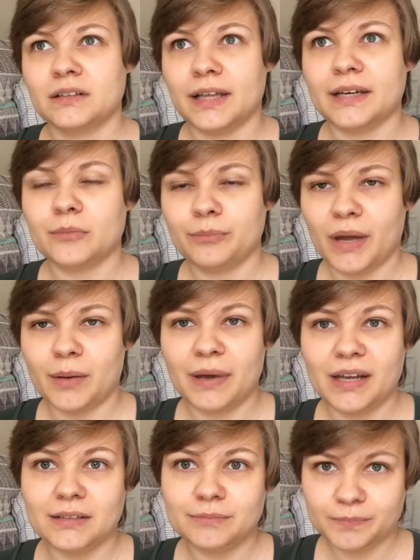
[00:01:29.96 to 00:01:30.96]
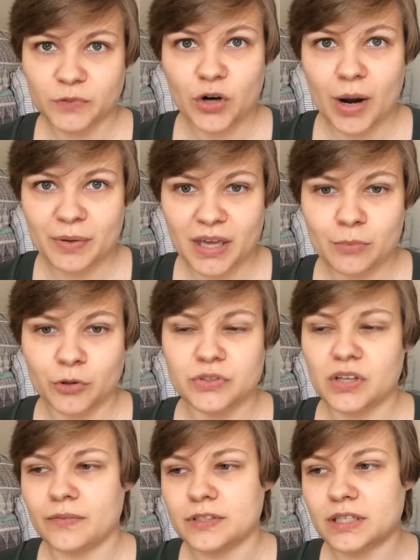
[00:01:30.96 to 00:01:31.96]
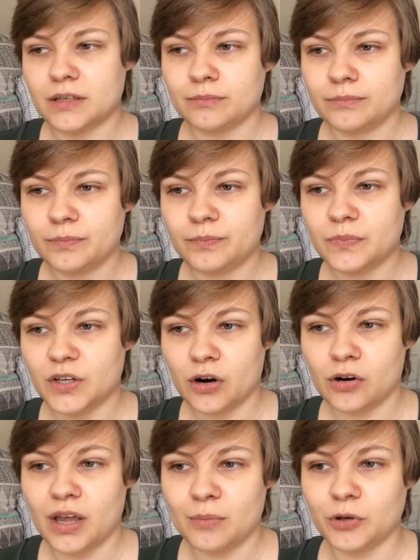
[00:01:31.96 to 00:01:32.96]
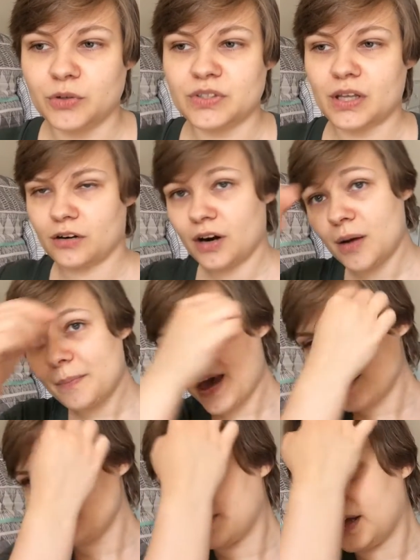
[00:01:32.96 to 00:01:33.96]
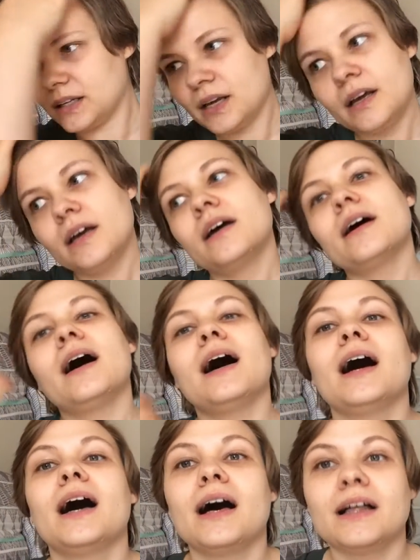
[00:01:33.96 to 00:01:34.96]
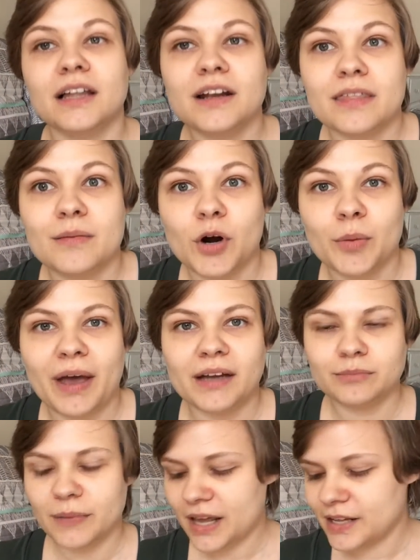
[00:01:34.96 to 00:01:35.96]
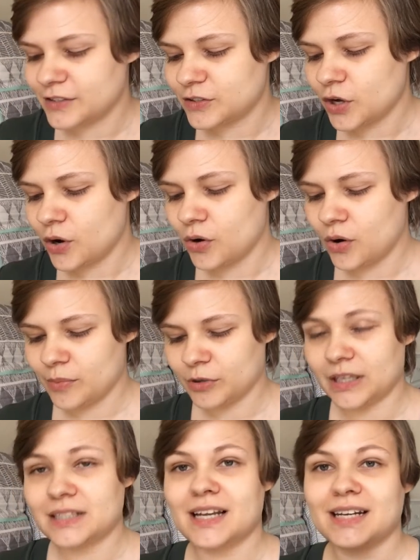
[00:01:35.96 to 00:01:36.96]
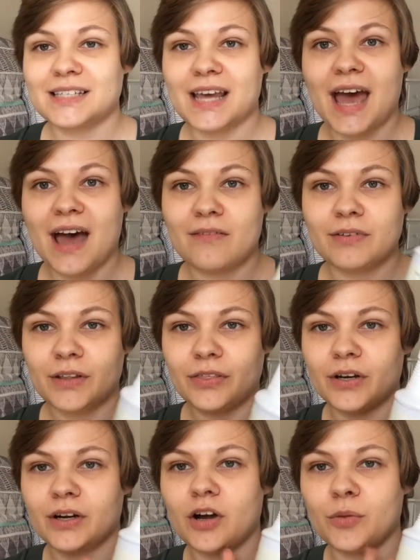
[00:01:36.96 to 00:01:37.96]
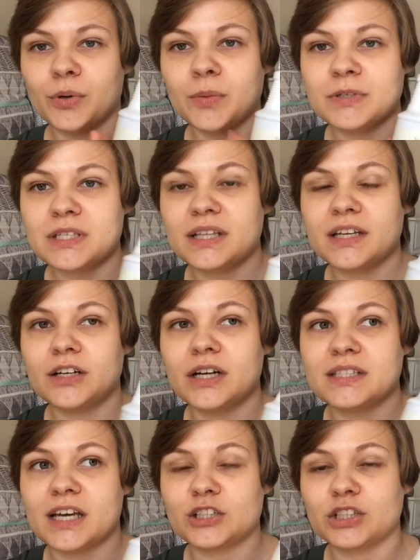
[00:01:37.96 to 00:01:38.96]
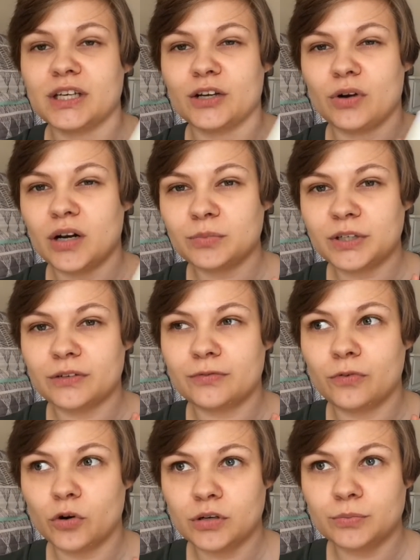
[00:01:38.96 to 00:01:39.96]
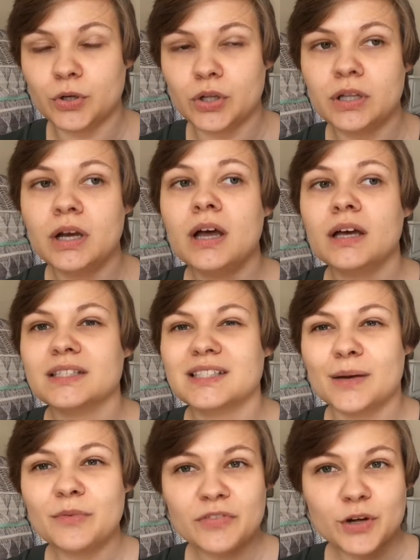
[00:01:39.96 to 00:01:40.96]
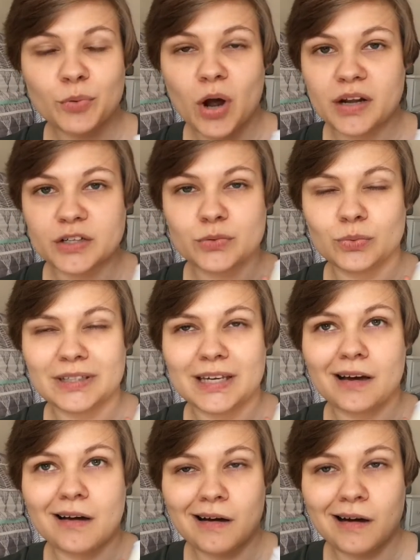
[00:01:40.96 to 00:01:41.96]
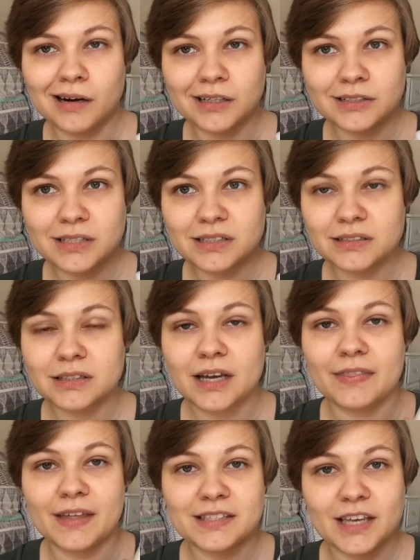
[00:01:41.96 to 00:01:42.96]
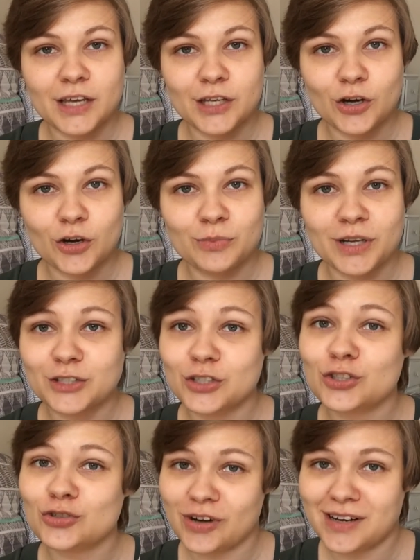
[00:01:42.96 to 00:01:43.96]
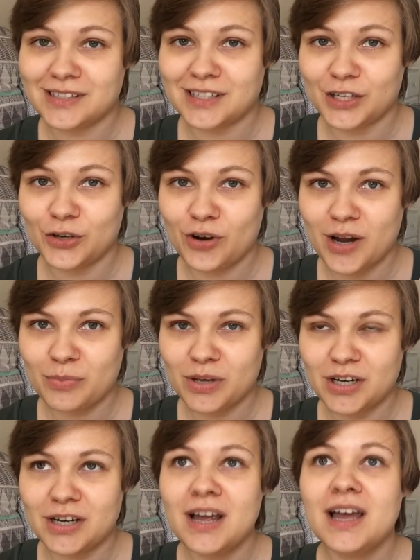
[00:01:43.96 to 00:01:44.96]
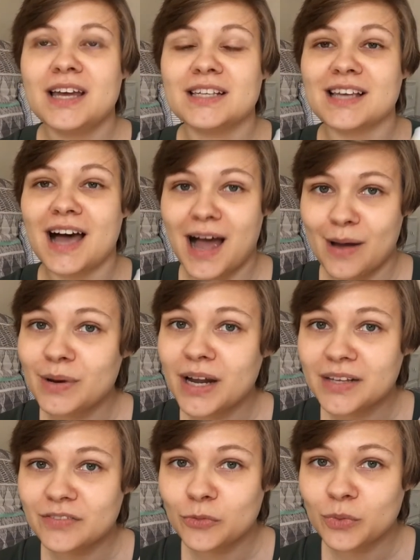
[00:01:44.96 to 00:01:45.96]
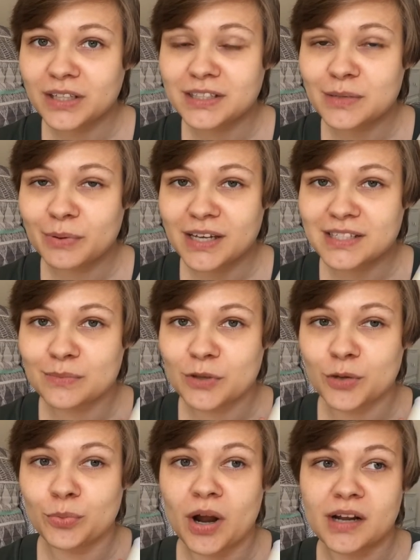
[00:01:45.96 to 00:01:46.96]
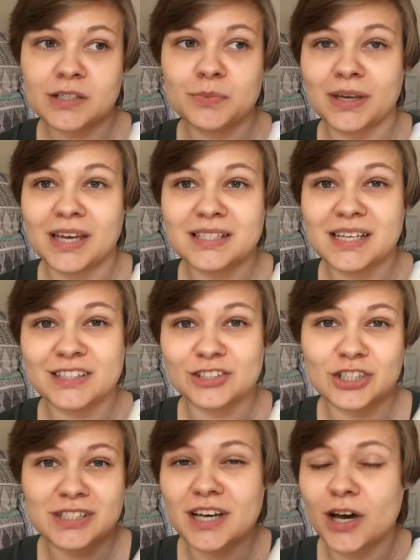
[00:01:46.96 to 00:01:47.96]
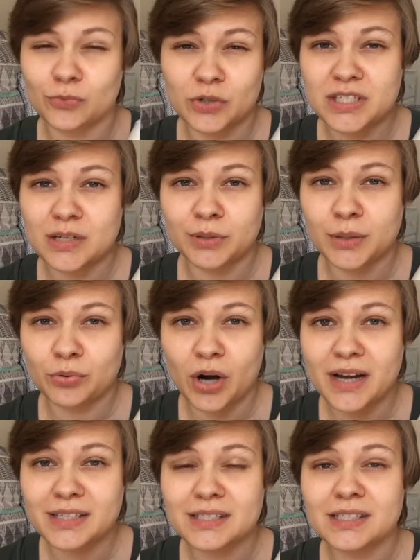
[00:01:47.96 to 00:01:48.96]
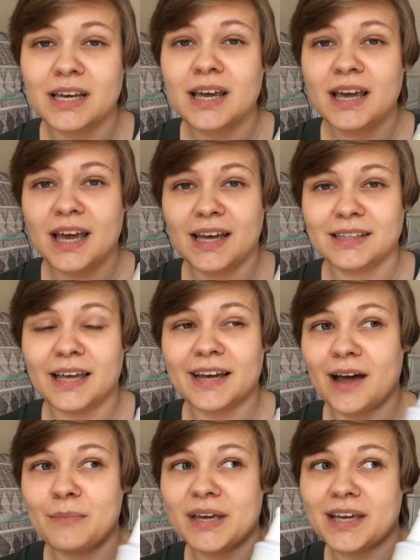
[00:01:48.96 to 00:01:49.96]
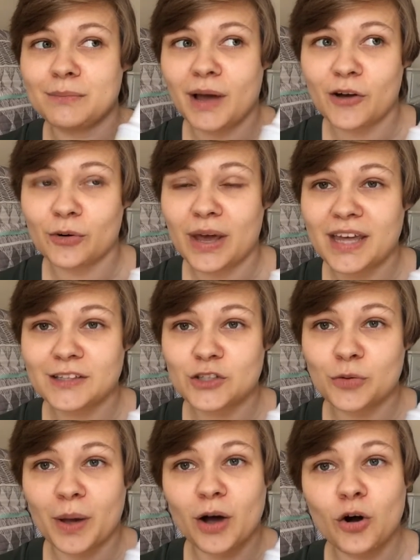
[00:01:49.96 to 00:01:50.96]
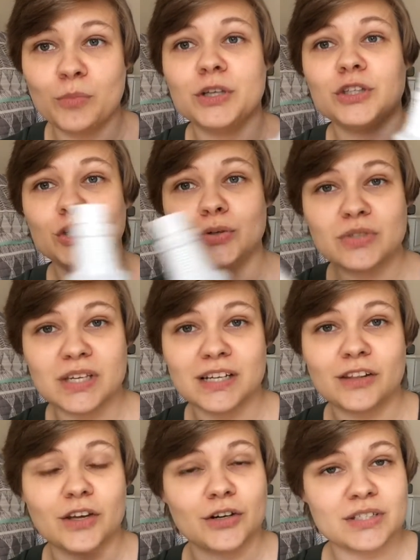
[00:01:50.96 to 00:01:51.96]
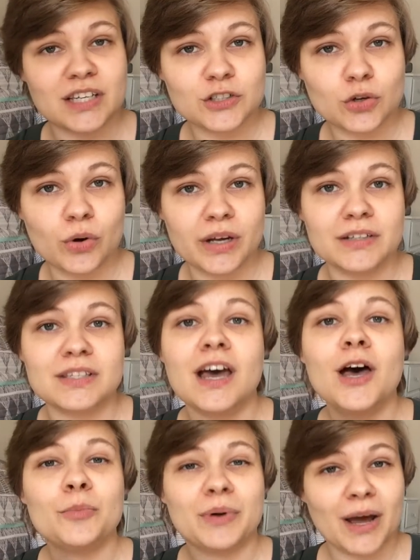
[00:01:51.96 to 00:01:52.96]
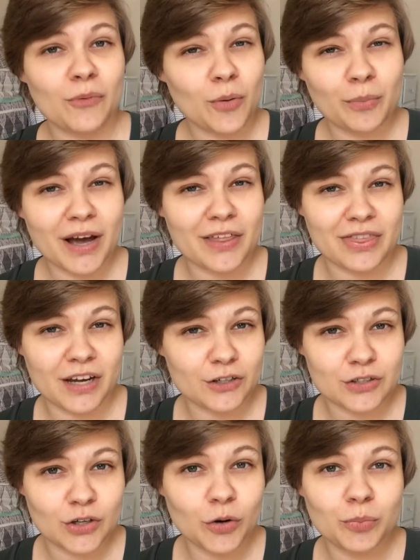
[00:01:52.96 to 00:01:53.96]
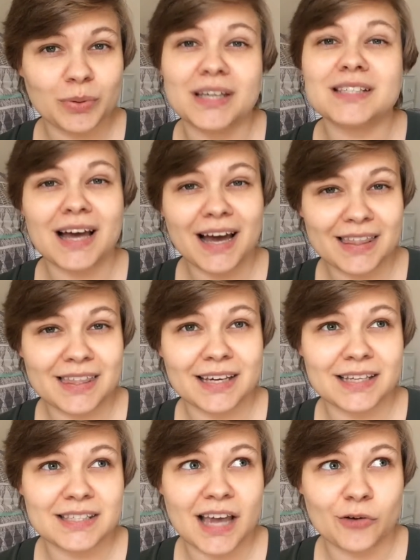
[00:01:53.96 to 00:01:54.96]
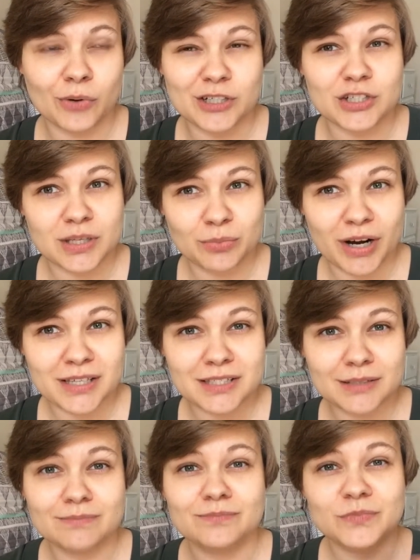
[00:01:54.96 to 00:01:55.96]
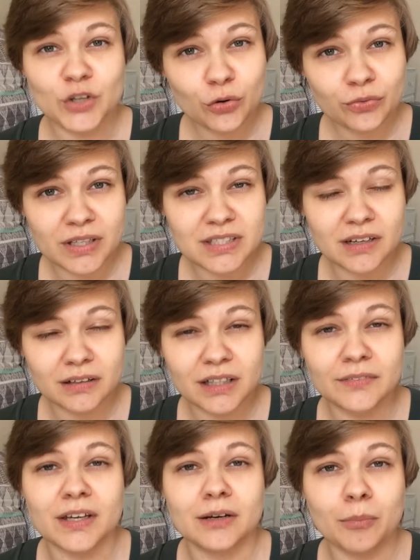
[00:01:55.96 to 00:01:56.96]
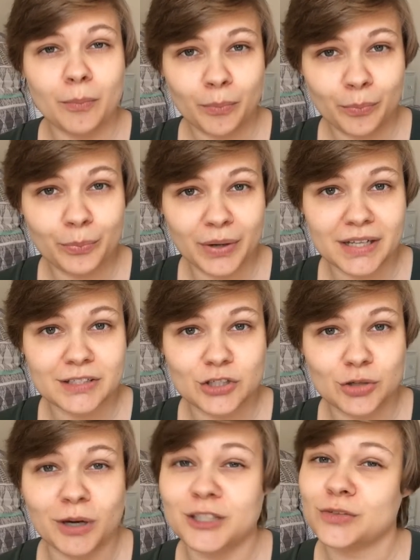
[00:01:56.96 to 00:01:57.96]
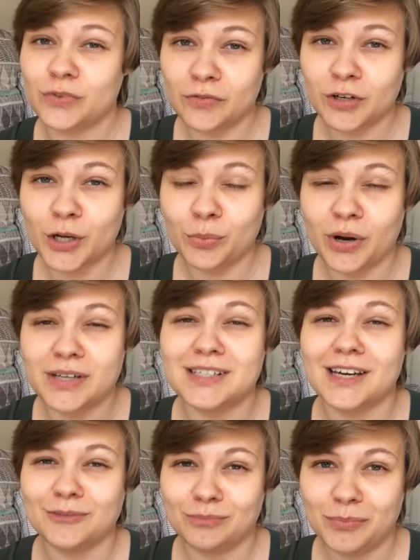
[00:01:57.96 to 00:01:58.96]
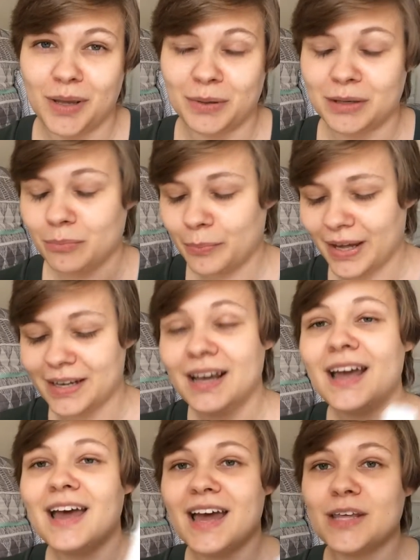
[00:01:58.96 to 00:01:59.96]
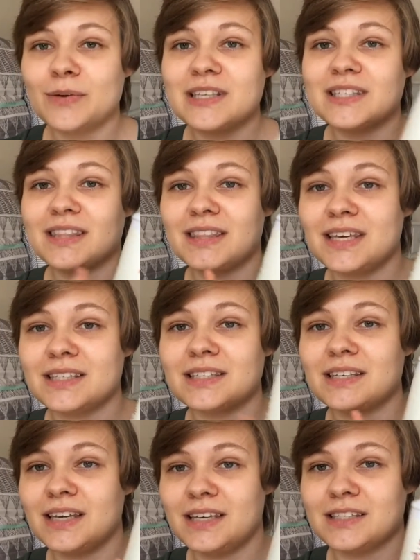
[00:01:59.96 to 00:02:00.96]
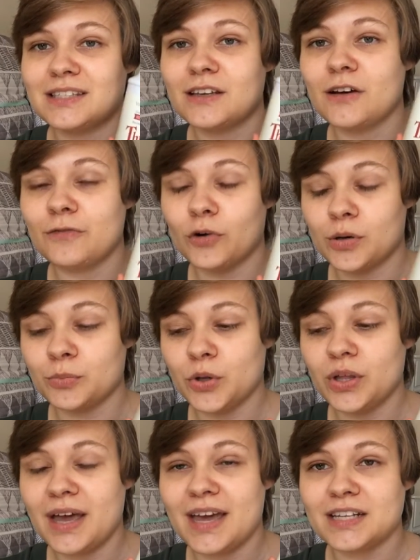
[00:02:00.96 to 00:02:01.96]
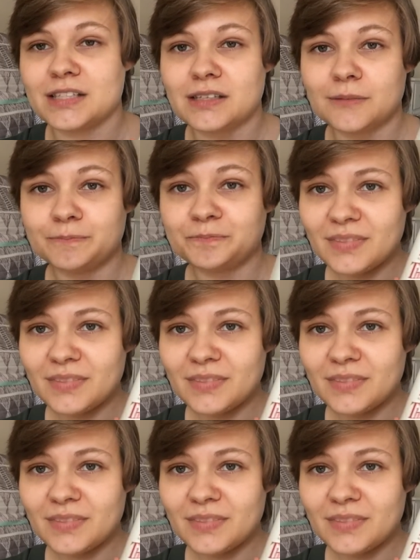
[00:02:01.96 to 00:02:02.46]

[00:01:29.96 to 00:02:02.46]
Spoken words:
like man-made crappy chemicals. Obviously, there are chemicals that are not bad, but a lot of them are bad. And so I'm really excited to have their all-purpose cleaner. It's actually incredibly affordable. Some of their products really aren't, and that's how you know I'm not just trying to sell you crap here, is I'm not even willing to buy some of their products because it's just unreasonably priced. And like, I'm making my own hand soap at home using their essential oils, but I won't buy their soap because I think it's outrageously priced. No offense, Young Living, but it's too much. If you ever get your price down, maybe. But anyways, this is affordable and it's